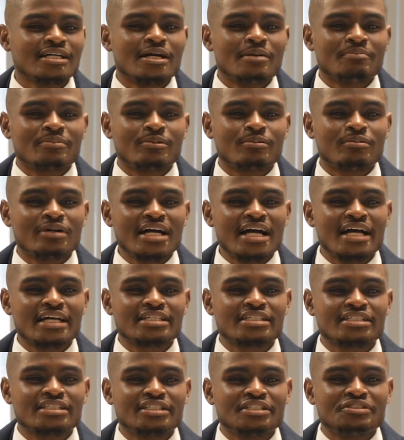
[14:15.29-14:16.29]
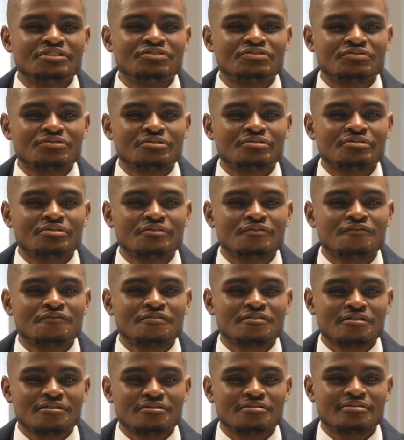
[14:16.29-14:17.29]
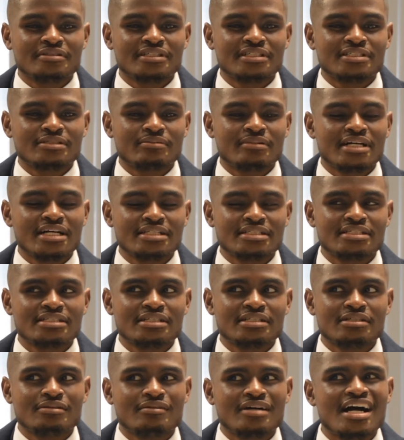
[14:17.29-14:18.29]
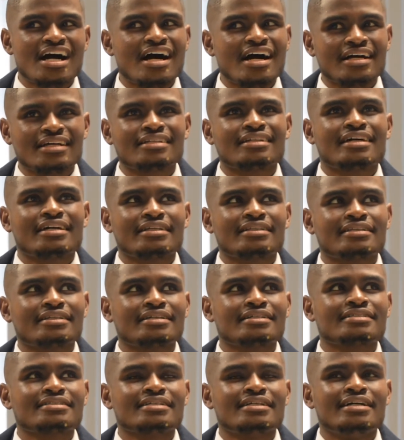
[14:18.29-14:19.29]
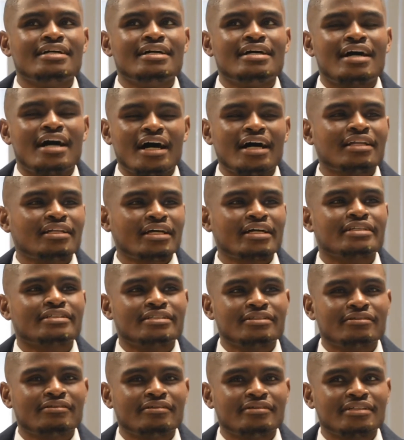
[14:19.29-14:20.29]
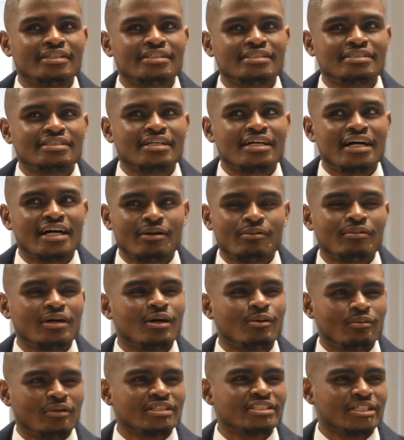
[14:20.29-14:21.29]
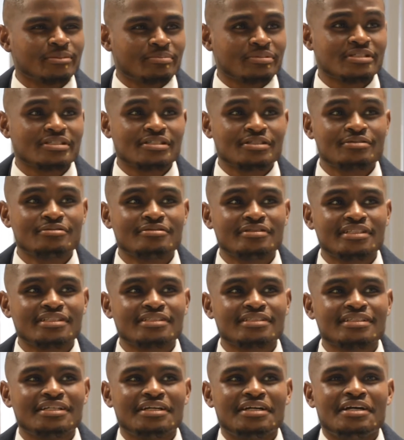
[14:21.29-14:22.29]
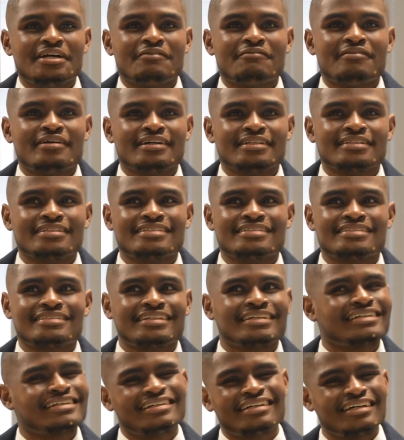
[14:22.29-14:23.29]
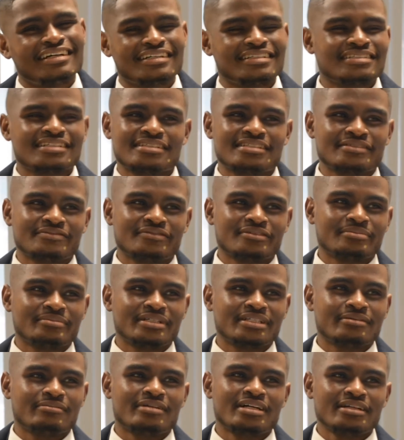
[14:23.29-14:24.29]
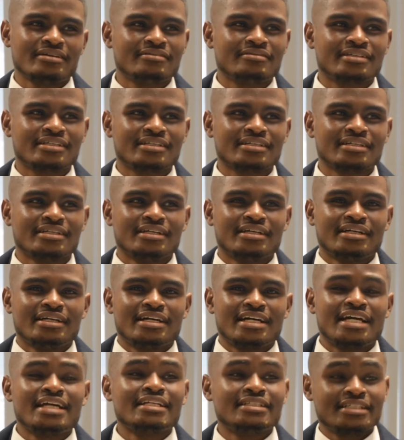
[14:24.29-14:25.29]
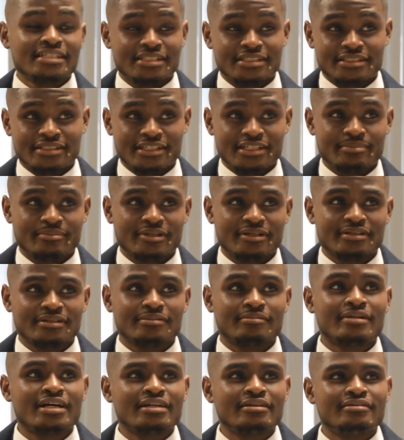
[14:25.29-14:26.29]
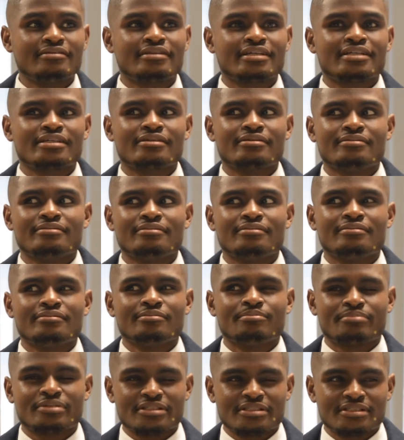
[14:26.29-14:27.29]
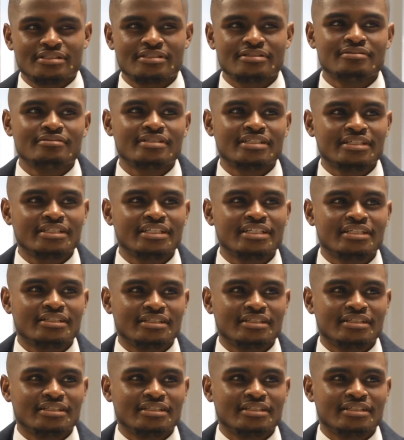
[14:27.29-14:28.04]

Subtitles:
But what actually drew you to this? What actually say, no, I like this. I like doing this. I want to pursue this, rather than saying, this isn't for me. Why do you think? In addition to your mother, why do you think you pursued it?